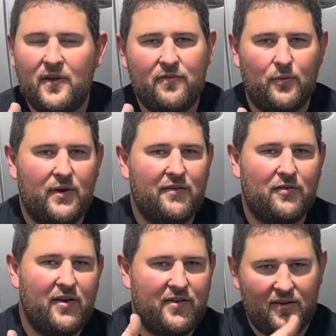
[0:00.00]
For whatever
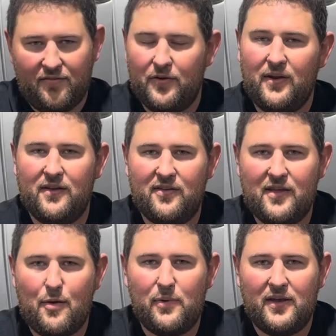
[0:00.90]
reason, if you need to
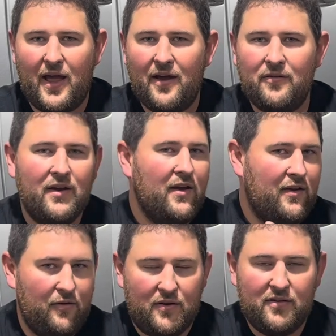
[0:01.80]
step it down,
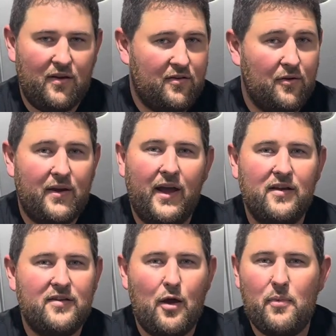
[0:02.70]
you can. It's okay to
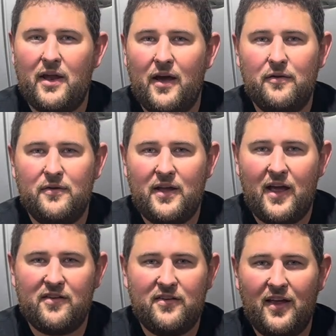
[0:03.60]
step it down to a
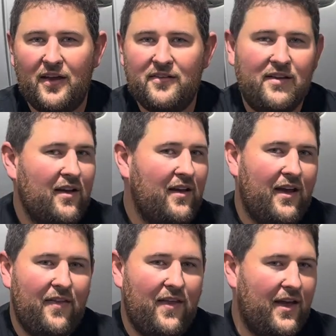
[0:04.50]
dash 6.
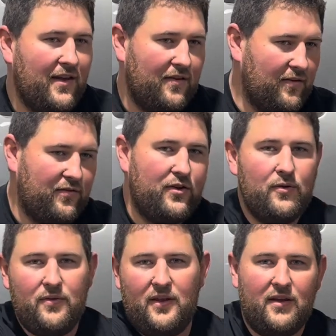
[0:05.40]
And then
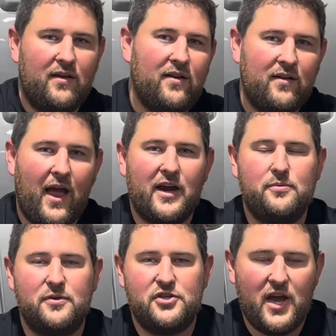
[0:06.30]
to the
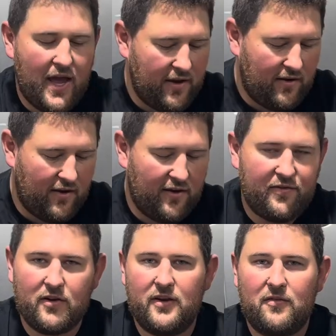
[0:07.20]
actual jet, if
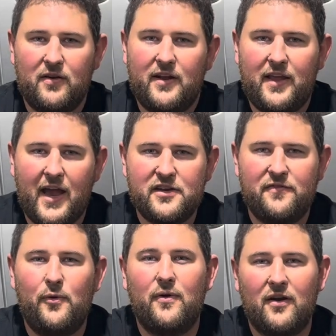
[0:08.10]
you're gonna run a dash
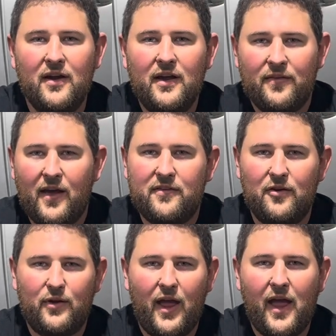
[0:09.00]
4, that's
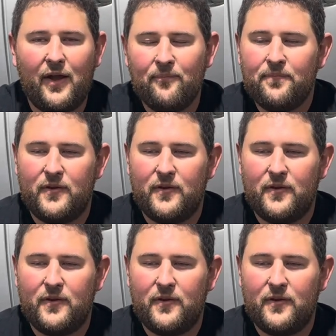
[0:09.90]
okay.